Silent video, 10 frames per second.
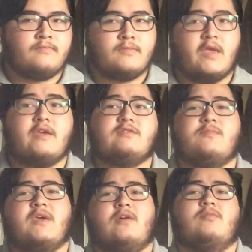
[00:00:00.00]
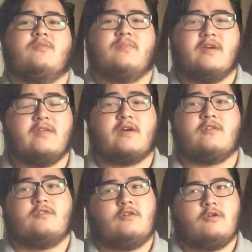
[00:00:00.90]
I used to be able to play that
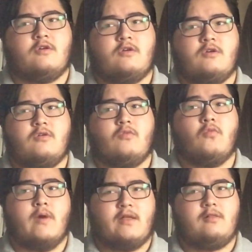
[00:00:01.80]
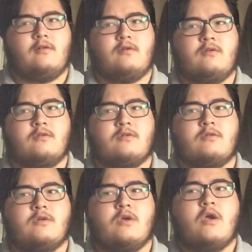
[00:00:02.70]
guitar well.
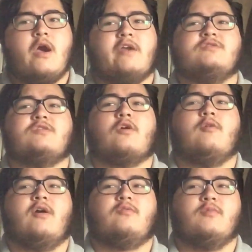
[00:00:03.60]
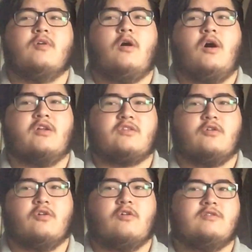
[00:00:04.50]
I used to go out with hot
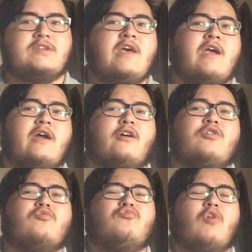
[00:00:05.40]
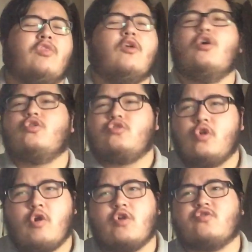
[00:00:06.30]
girls and I could run
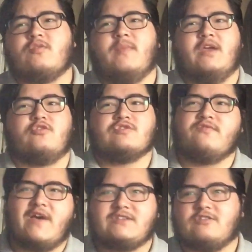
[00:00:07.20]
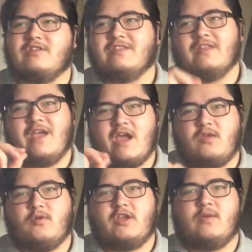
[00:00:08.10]
200 meters faster than
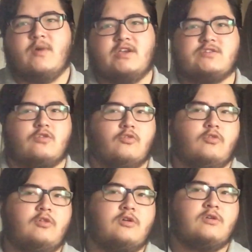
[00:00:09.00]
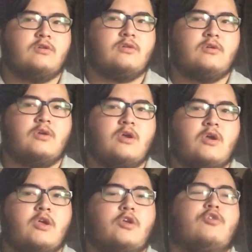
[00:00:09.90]
anybody in my school.
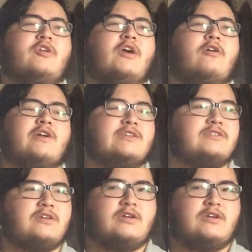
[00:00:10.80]
You're the youngest.